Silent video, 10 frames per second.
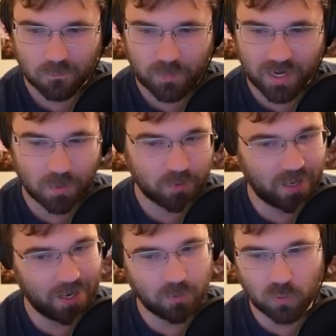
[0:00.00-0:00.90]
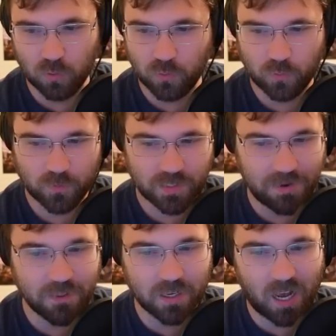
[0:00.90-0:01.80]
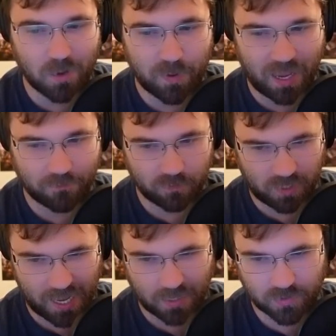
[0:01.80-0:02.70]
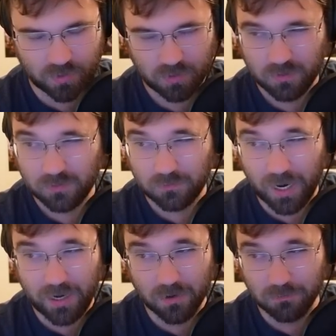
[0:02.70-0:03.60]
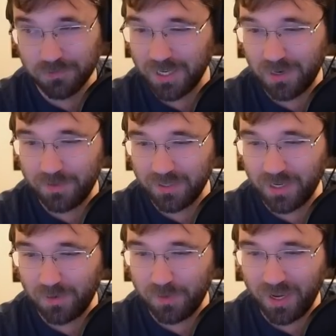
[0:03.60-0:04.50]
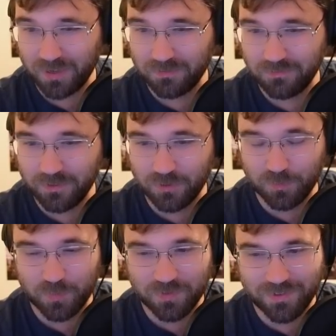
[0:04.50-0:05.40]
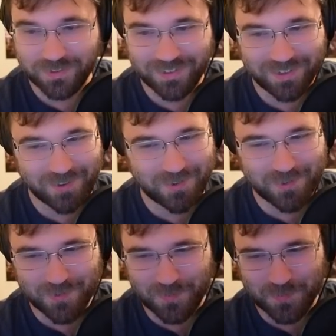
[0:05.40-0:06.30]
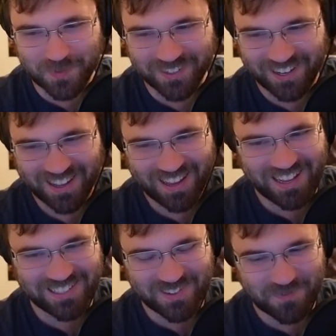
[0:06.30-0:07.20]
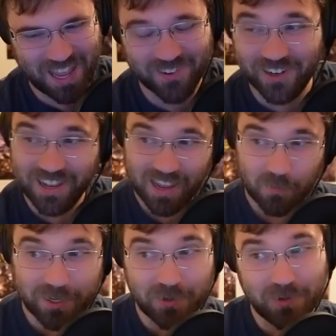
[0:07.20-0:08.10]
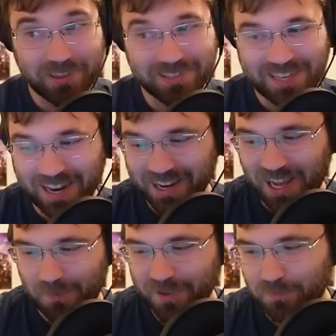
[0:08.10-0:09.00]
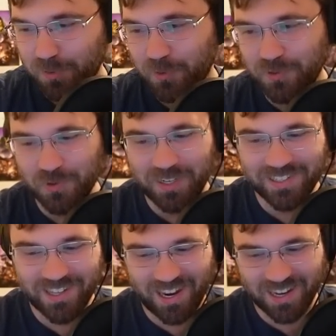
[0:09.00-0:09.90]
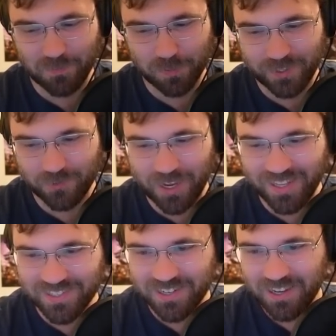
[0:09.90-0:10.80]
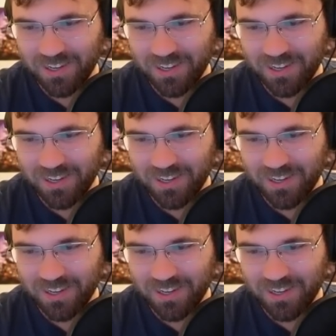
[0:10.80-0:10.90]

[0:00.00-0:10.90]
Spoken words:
Pack number 9. Oof. Saving the God pack for last. Right here. Gotta be a God pack. Nope. No. It's a bad one. We do get the second copy of blue, so it's not a complete waste.